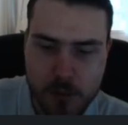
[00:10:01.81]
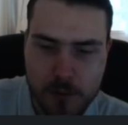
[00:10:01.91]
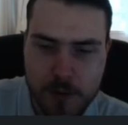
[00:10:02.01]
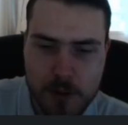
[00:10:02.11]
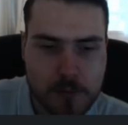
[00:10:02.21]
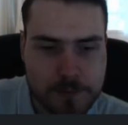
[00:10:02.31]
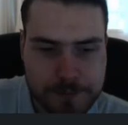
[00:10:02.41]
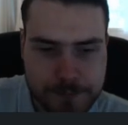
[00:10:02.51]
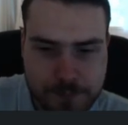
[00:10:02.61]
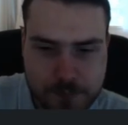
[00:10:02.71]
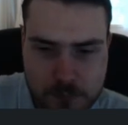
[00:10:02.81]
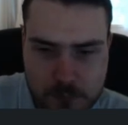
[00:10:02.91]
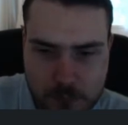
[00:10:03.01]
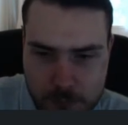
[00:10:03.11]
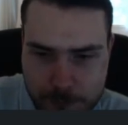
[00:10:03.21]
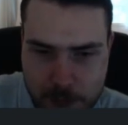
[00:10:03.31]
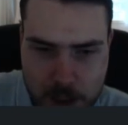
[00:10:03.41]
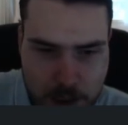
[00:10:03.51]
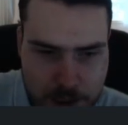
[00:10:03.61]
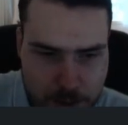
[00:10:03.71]
often.
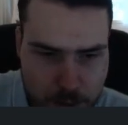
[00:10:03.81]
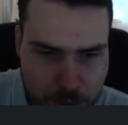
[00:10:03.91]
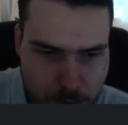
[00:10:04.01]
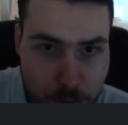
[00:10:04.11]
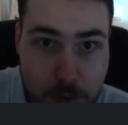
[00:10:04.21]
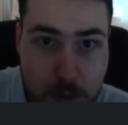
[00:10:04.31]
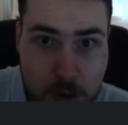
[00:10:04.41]
And there's a new